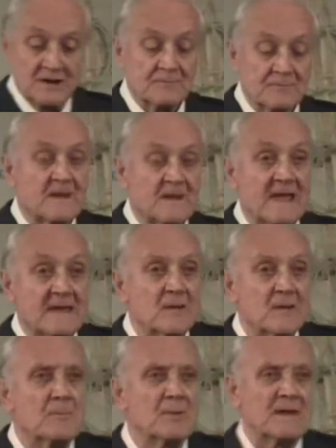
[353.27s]
you
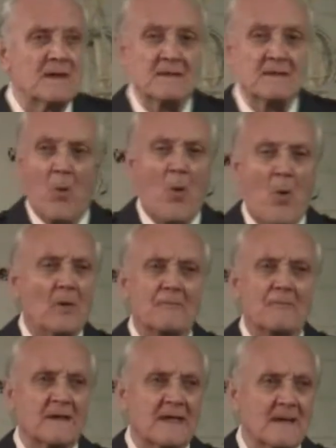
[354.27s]
just forget it. You put it in
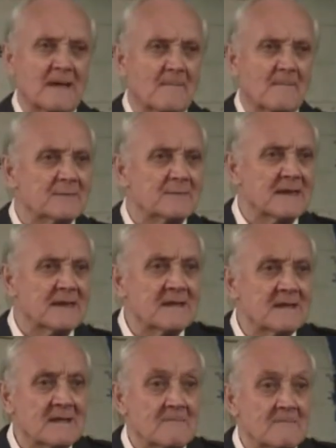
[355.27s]
the wall and forget
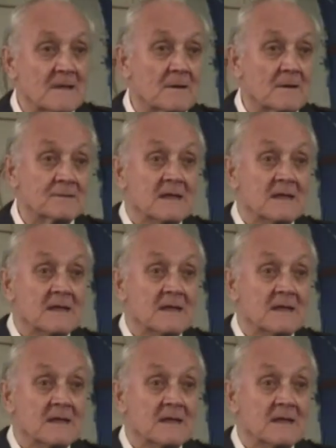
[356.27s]
about it.